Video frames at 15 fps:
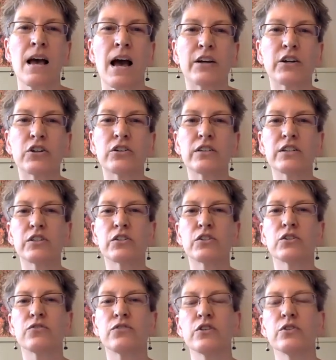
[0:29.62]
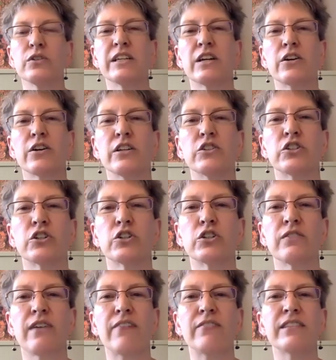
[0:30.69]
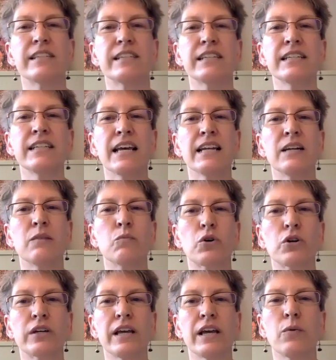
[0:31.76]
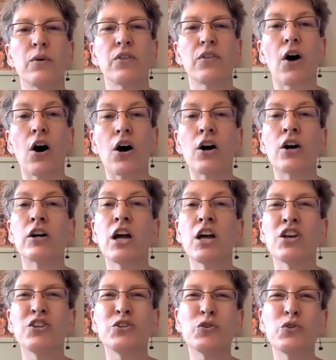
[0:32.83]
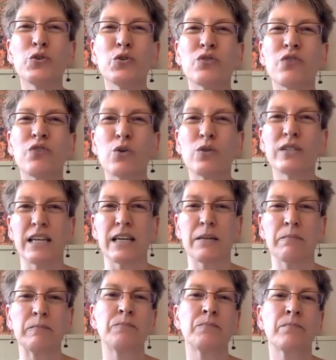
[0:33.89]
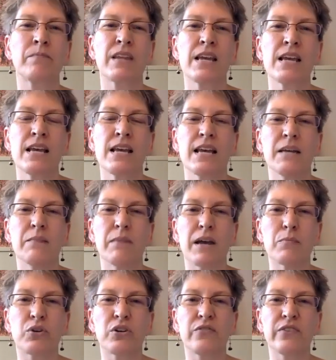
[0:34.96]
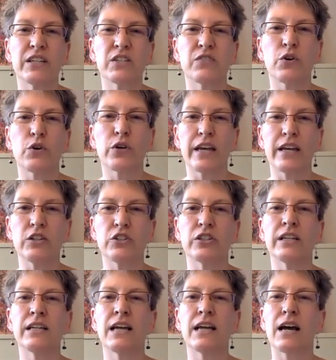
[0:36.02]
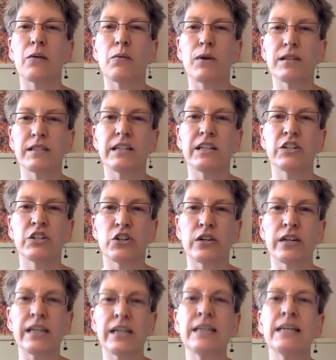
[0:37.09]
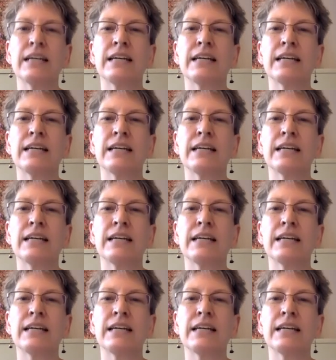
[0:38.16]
I currently serve the Unitarian Church of Evanston and I'm working with our UU the Vote team. In my previous vocation, I was an attorney.